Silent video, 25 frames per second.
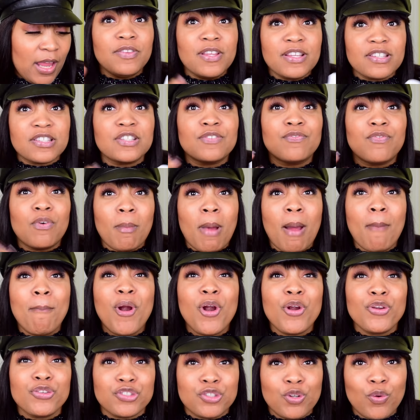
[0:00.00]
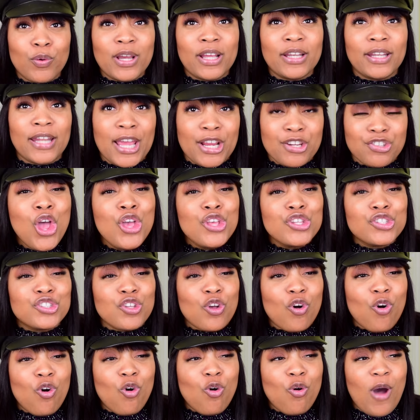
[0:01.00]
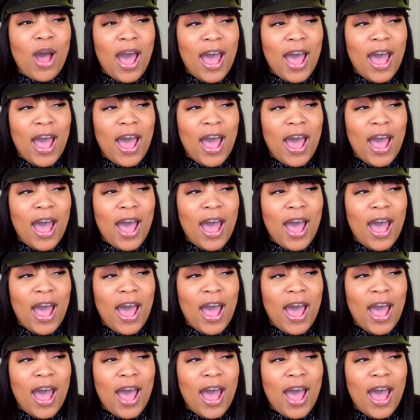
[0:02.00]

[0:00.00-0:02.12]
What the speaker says: This is for my personal collection. So